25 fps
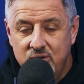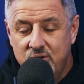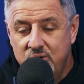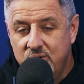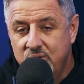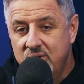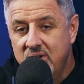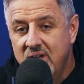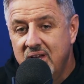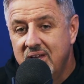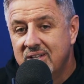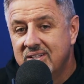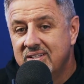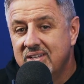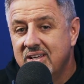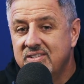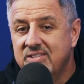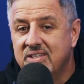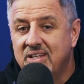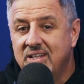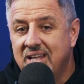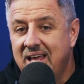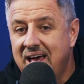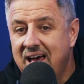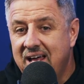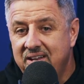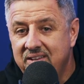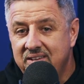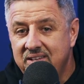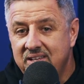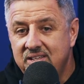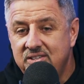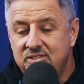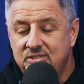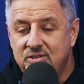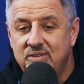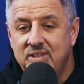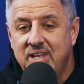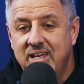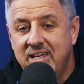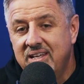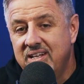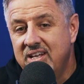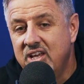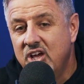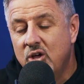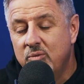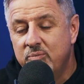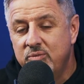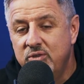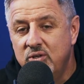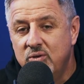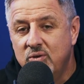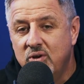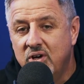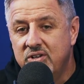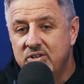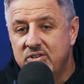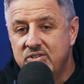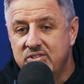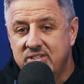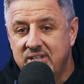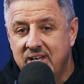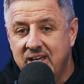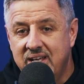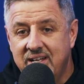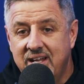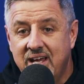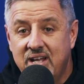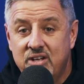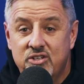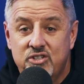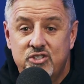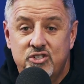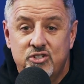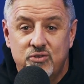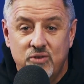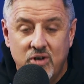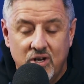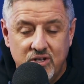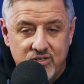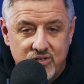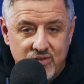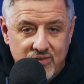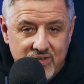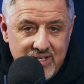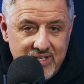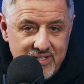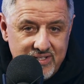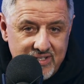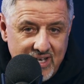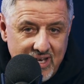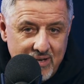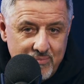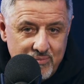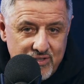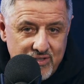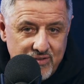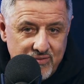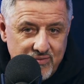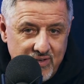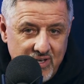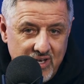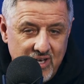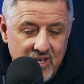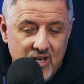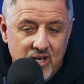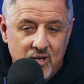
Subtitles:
who does a lot of this, so they can help you understand how to structure these types of